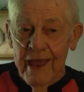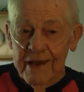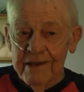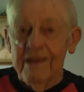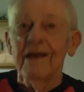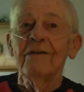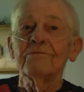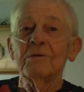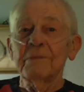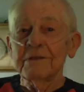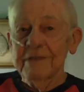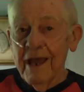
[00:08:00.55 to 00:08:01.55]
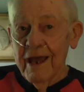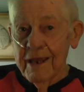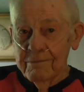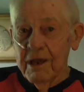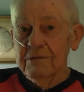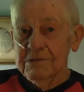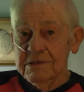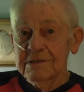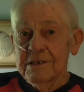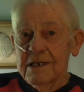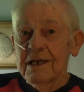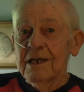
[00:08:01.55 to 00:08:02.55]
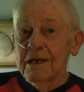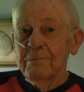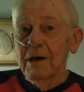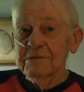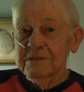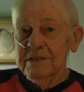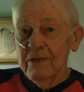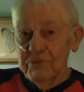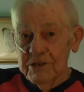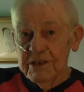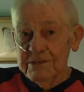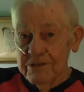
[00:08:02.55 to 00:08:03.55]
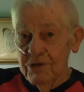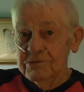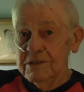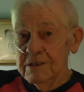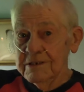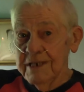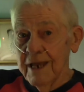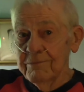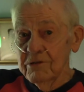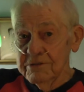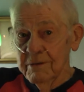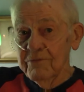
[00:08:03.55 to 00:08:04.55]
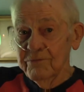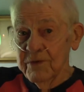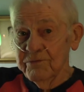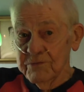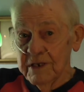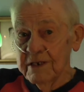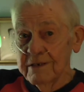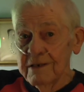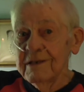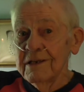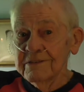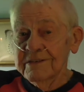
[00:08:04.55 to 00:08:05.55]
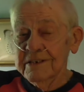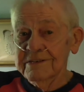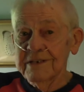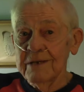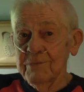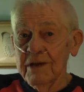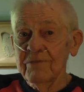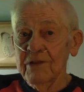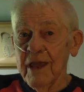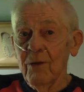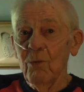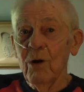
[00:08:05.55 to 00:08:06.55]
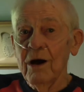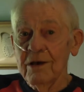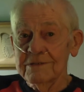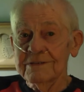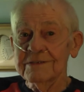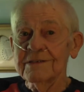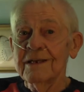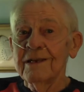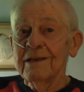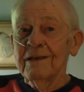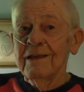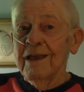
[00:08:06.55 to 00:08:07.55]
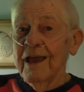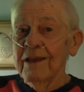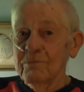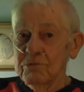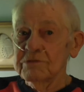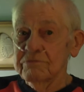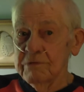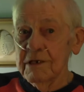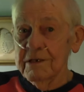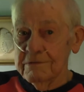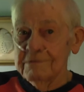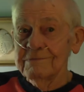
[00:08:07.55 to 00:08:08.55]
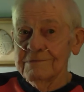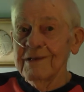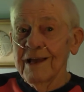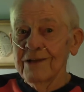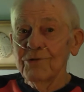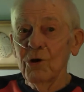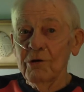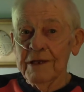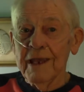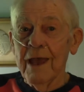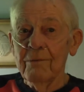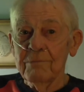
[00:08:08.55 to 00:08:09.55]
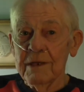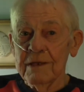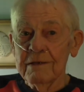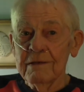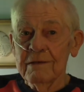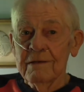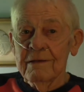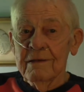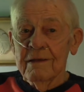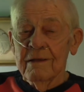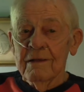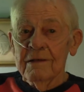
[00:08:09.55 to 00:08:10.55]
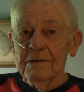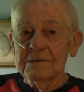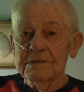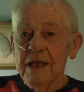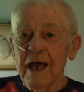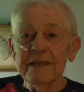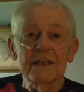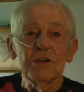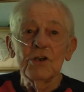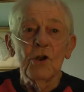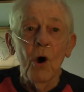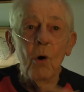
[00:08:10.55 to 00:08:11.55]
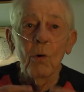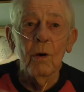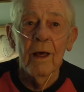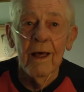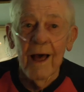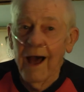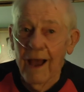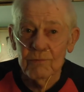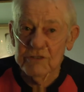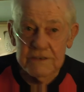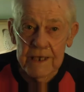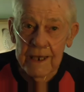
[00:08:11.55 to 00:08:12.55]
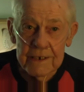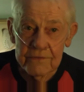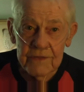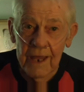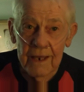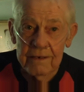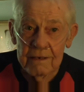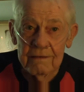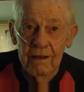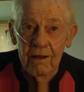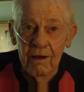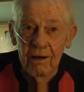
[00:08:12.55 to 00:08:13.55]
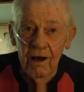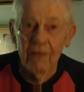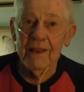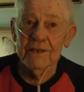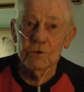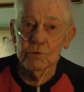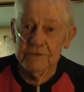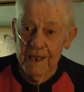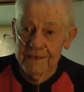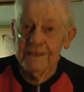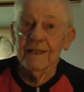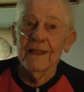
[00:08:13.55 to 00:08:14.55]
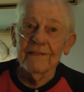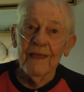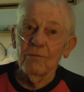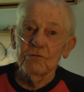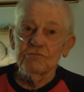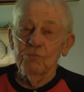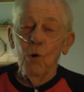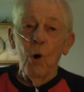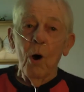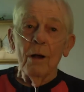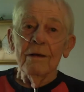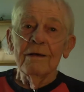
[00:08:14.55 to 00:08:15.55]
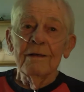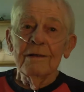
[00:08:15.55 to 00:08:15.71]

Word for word: that from the time I was about seven years old till the time I was about fifteen, sixteen, whenever that was. And it was really gnawing at me because I didn't know I was gay at that. All I knew was that that was wrong.